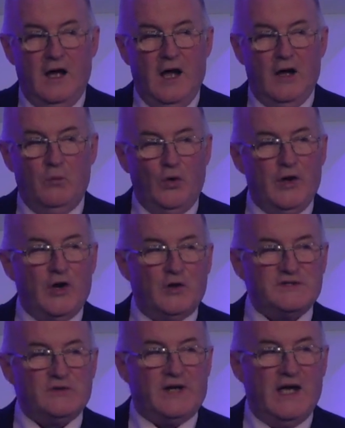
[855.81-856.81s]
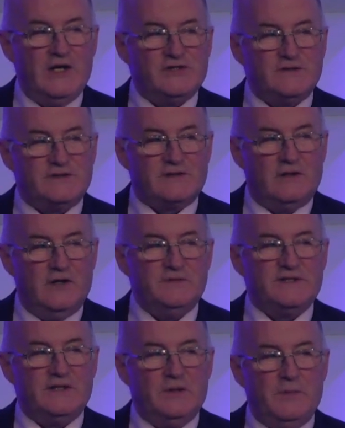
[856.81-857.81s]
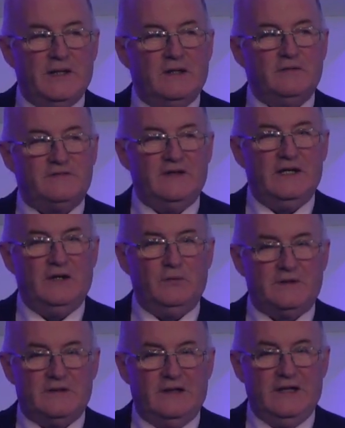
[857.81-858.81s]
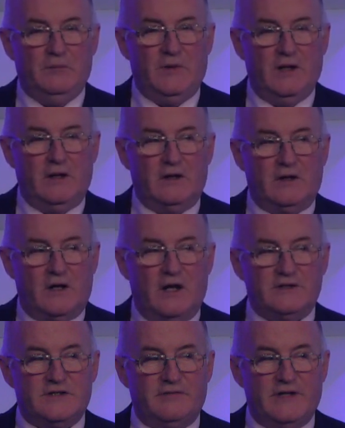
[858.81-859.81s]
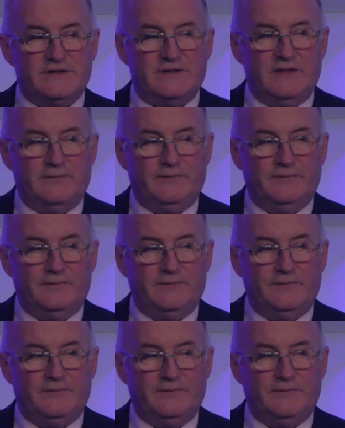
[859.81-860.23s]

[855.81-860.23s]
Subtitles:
On one of those occasions, I was in the middle of dealing with the Lee Miller controversy.